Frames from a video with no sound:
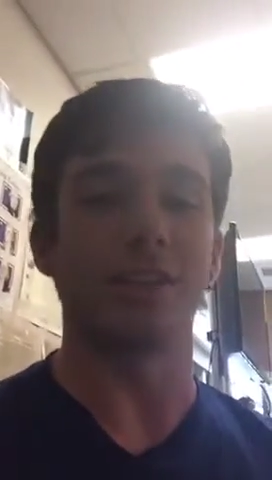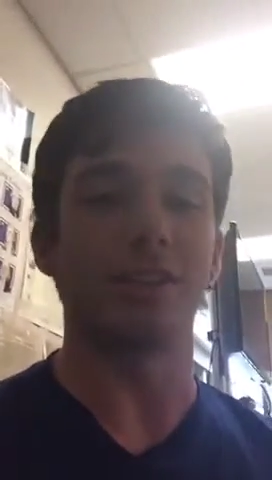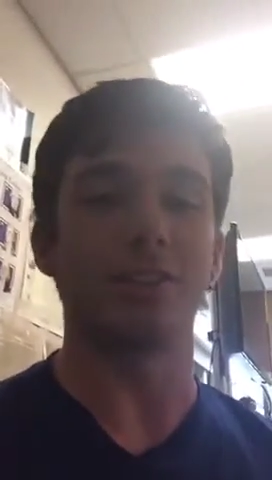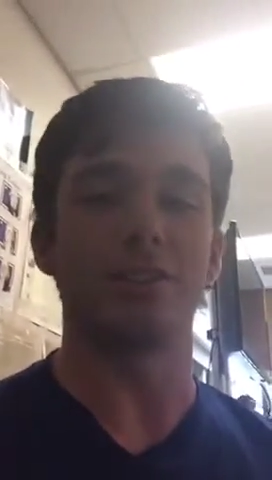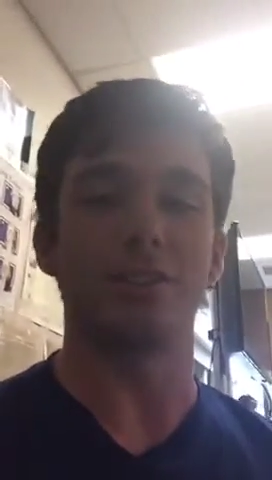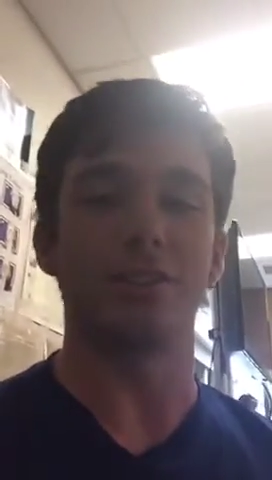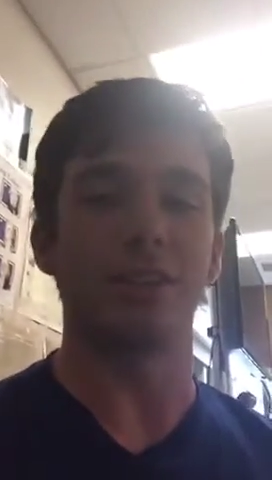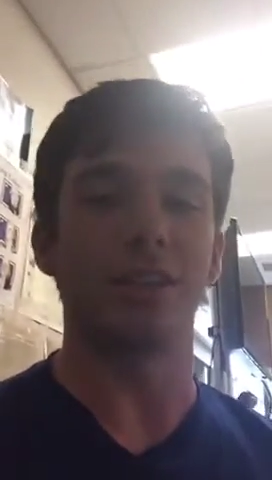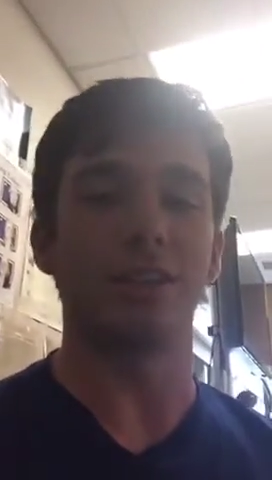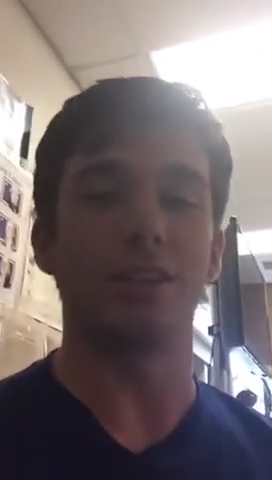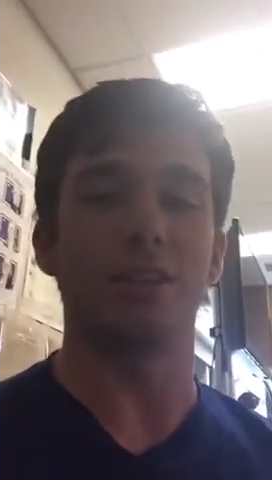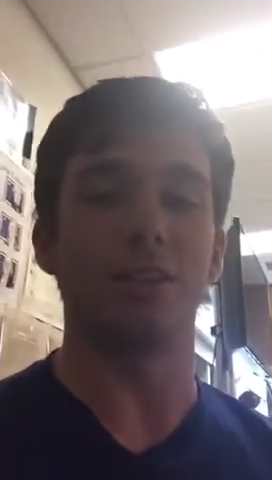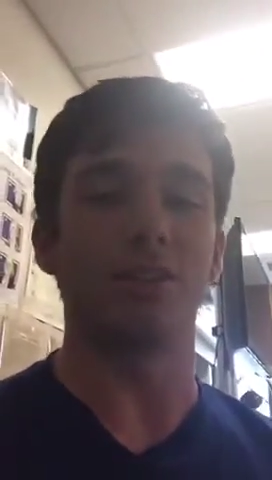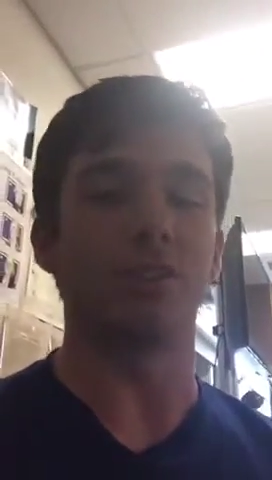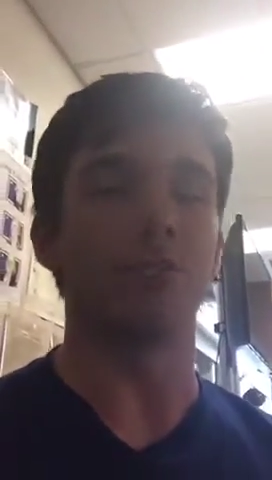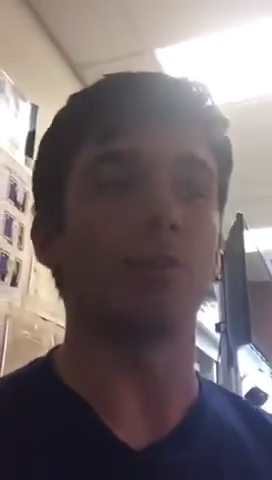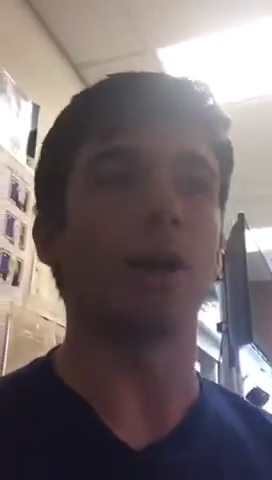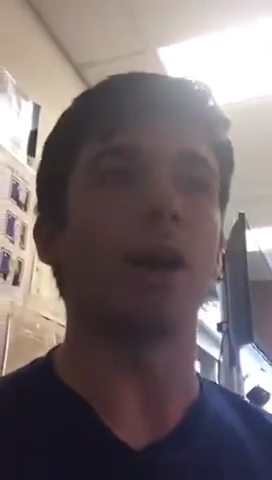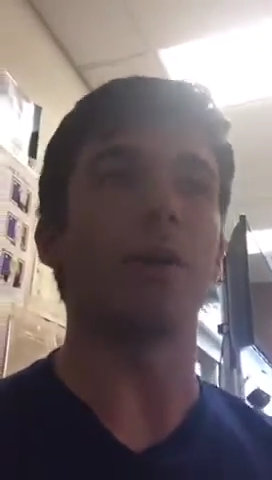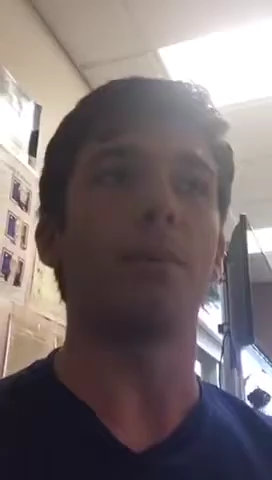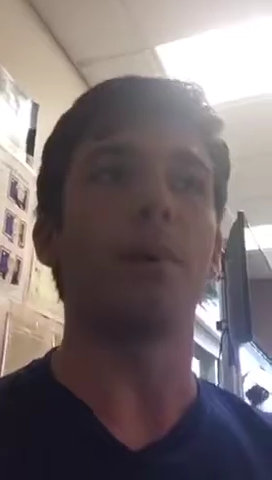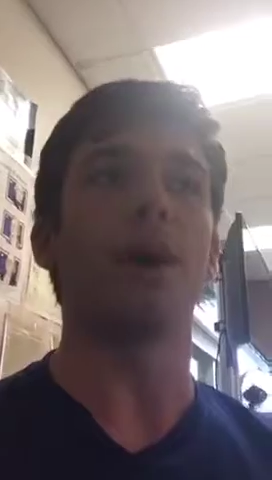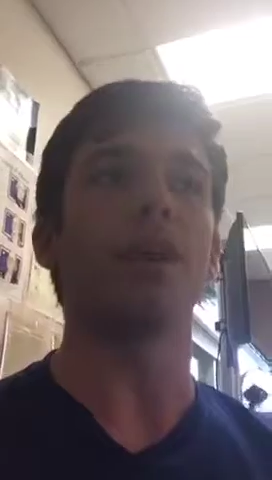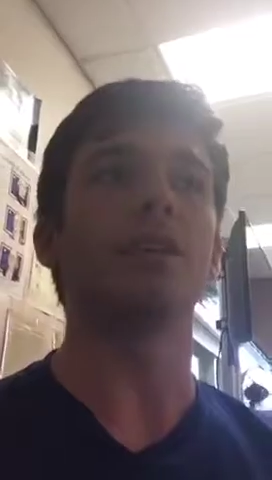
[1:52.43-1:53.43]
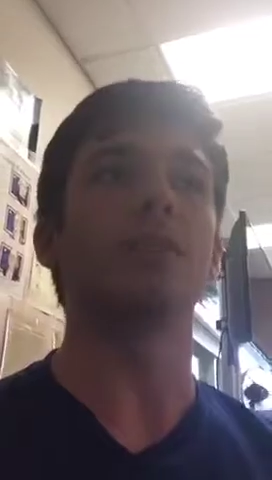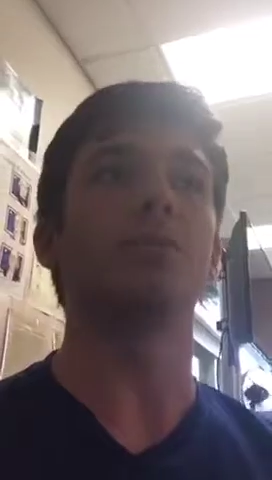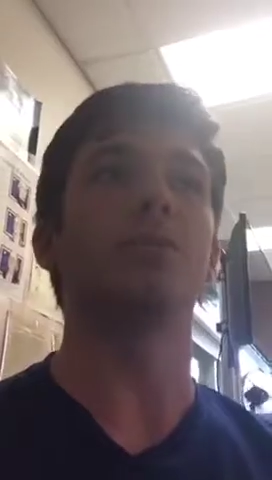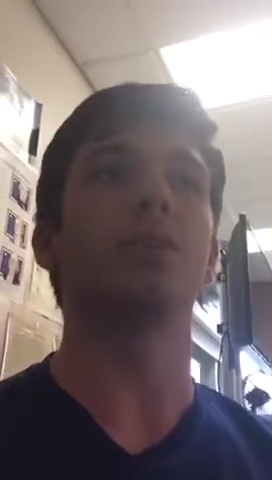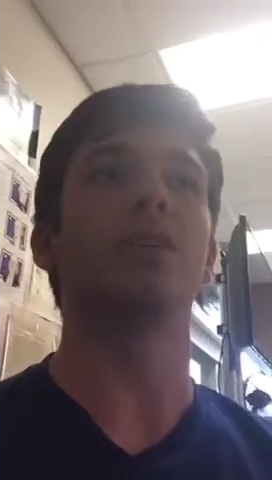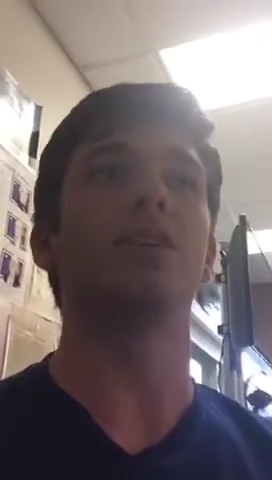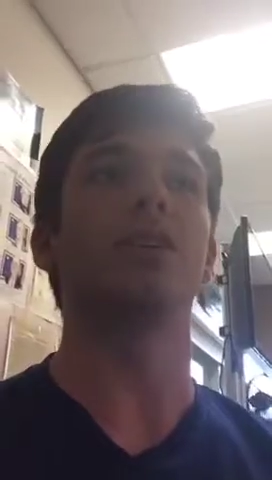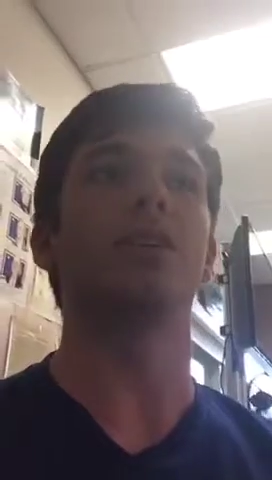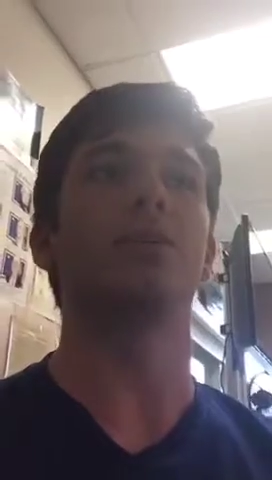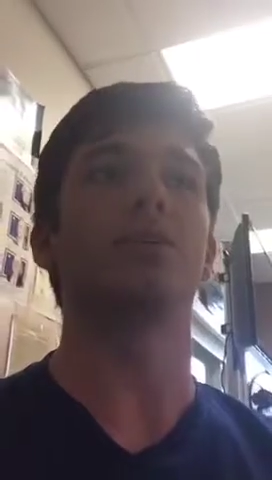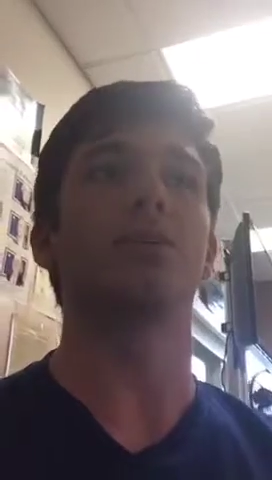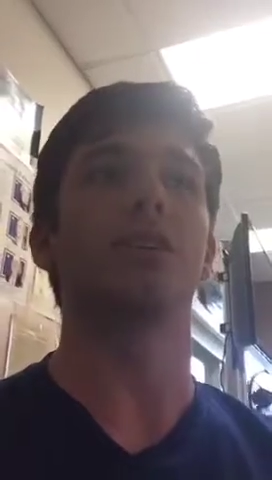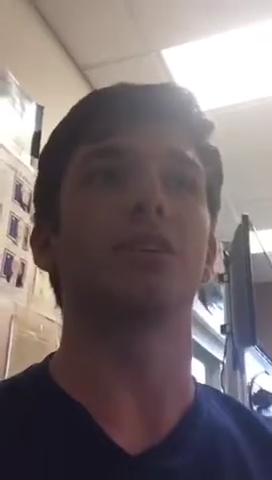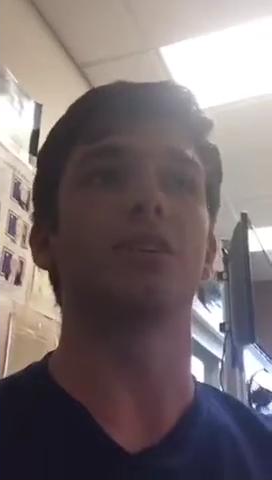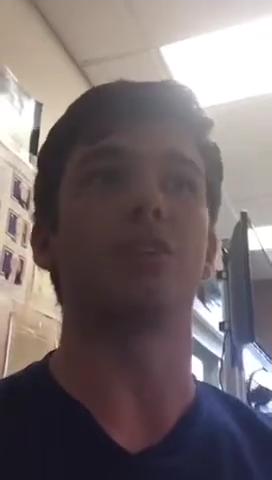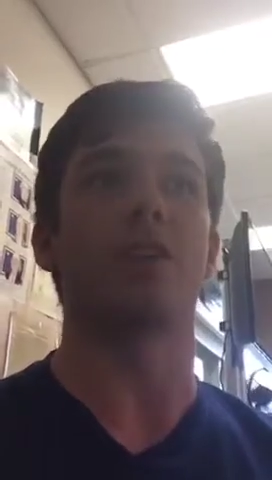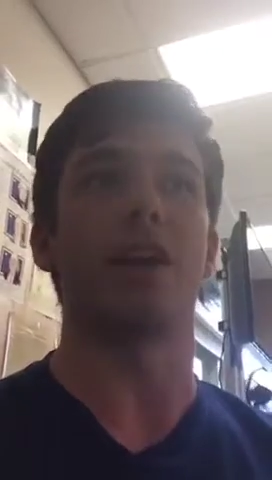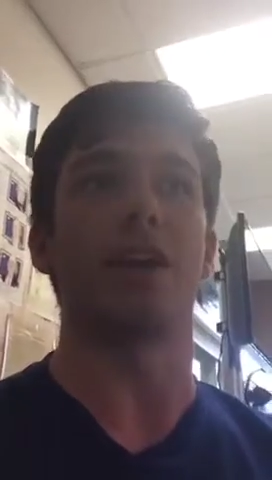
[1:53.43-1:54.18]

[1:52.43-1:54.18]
The possibilities with this